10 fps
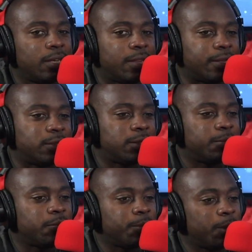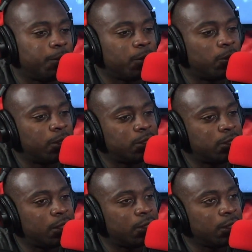that stemmed from him going to
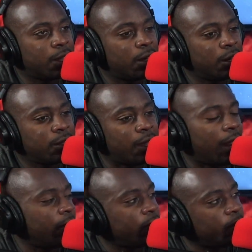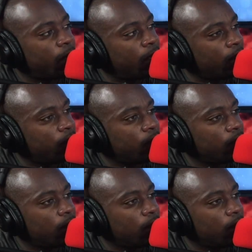jail and kind of like the aftermath